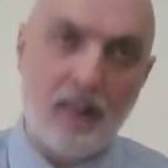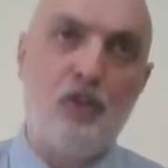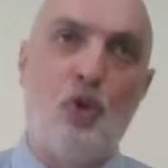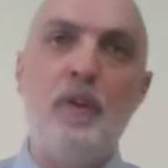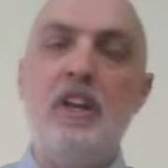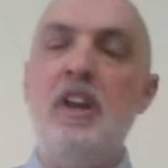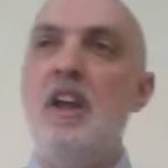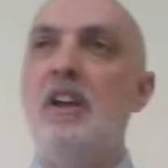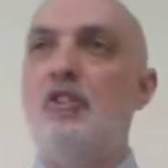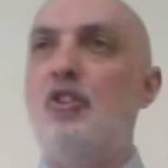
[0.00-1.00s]
He's only
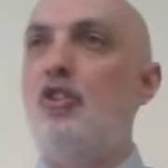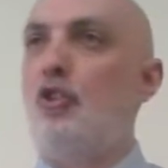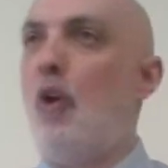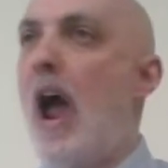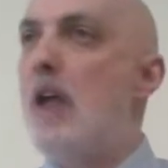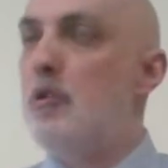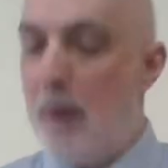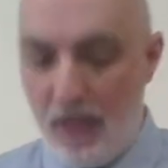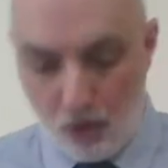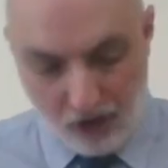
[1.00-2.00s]
described
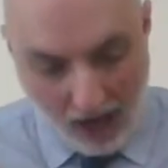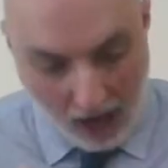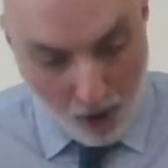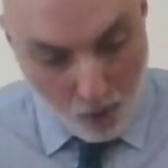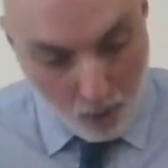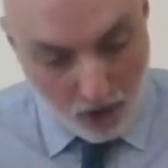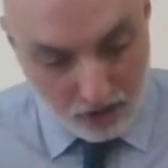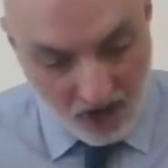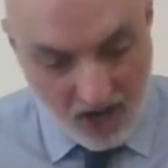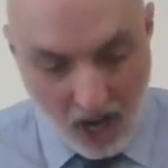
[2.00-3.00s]
by those
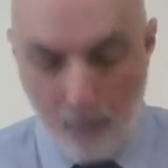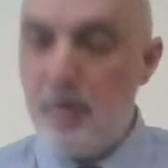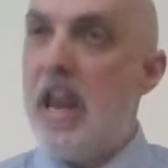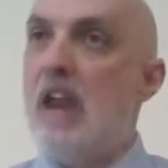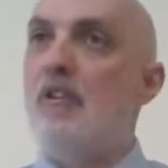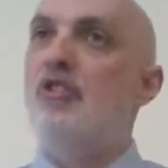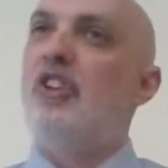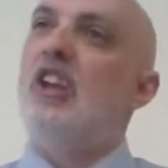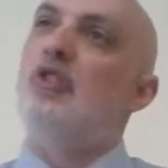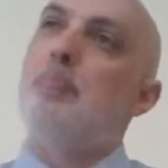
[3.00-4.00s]
outward
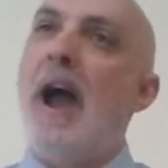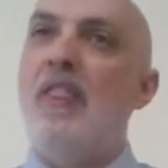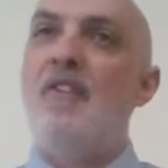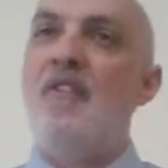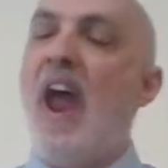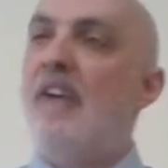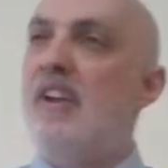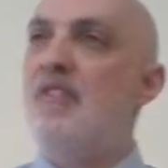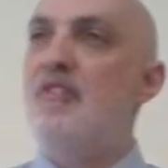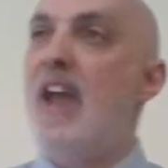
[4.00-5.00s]
appearances, by the
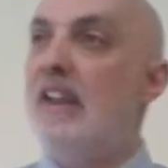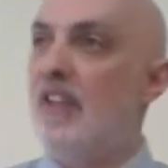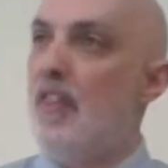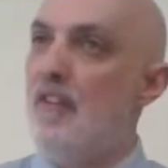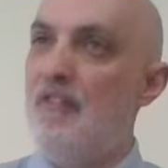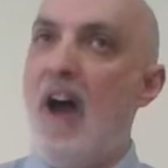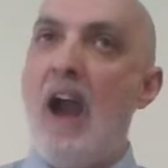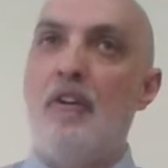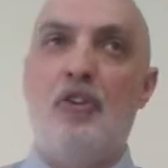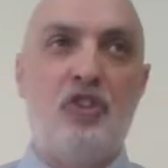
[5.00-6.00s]
very thing that the
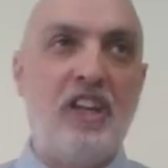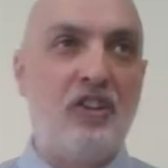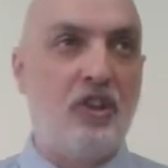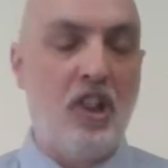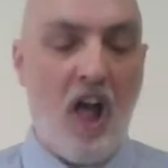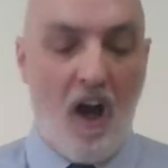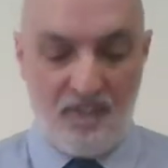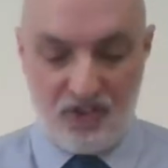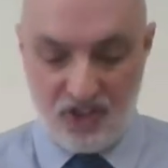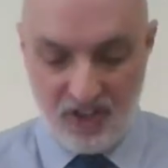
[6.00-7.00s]
Pharisees
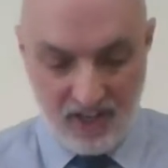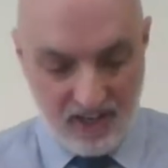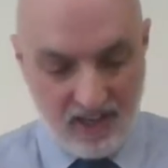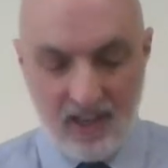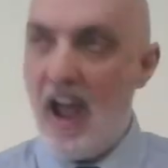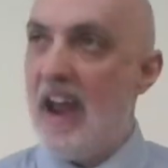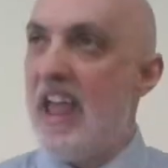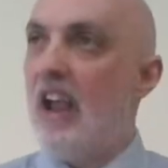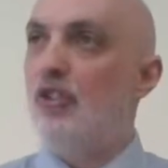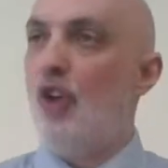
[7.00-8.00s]
loved and
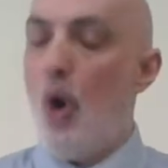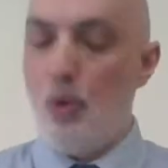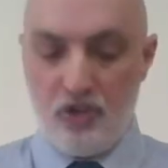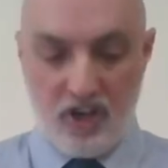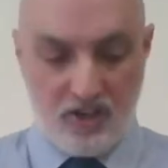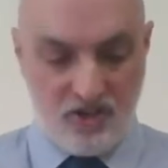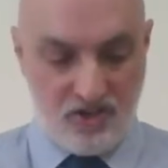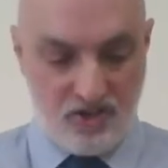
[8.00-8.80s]
exalted.